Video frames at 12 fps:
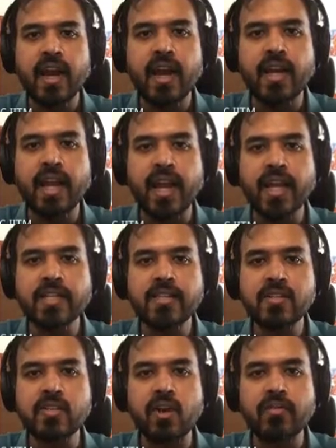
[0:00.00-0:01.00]
is A
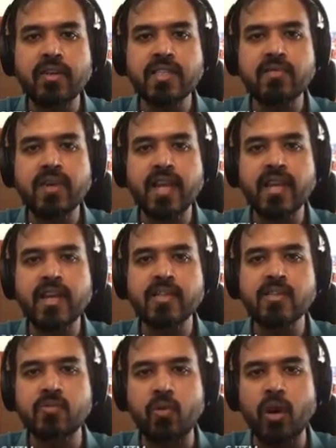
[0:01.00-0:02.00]
to false.
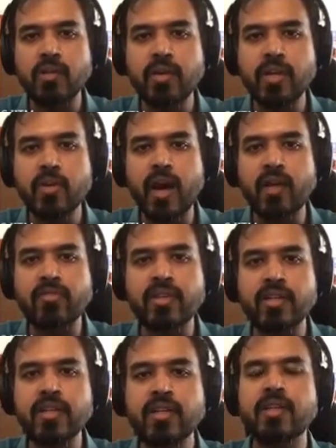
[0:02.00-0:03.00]
And
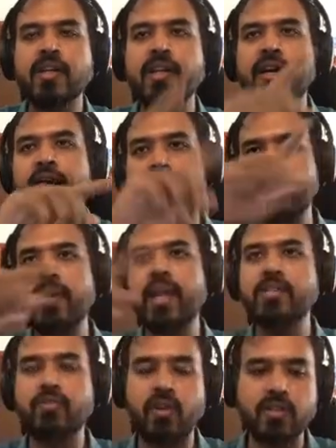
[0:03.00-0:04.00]
we have
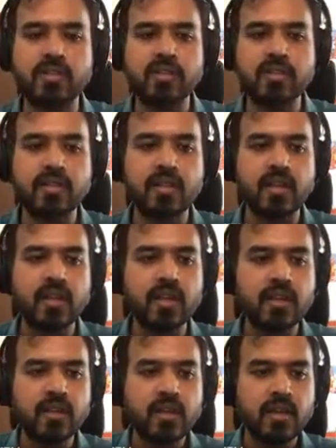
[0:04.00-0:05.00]

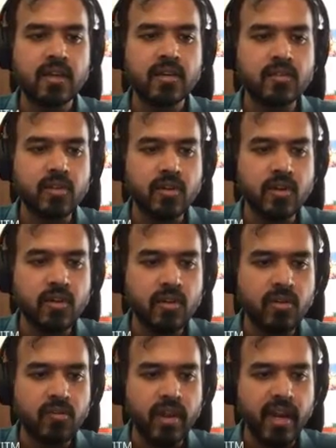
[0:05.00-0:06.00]
not false here.
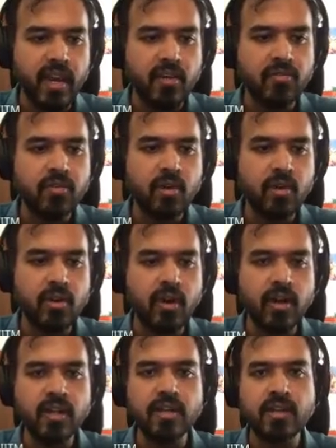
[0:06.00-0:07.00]
So when you
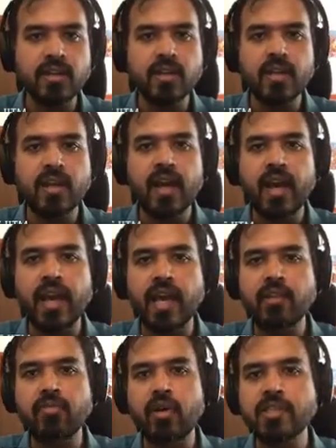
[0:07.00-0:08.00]
unfold it, because that's
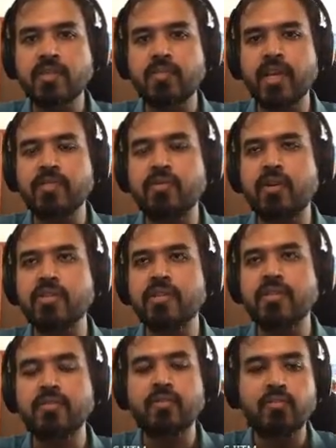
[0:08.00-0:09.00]
a function,
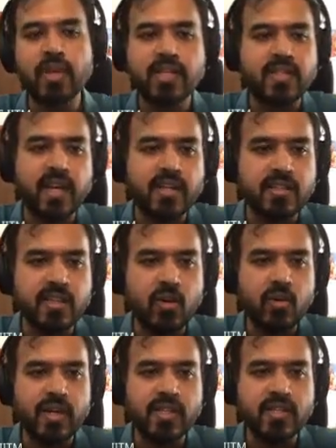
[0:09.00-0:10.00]
you're just going to have false
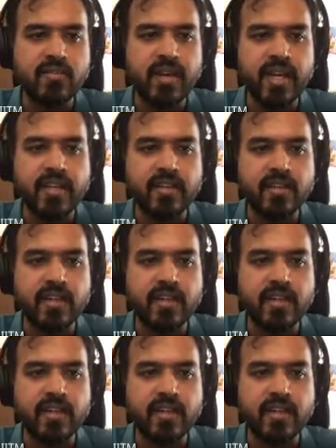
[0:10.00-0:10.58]
implies false.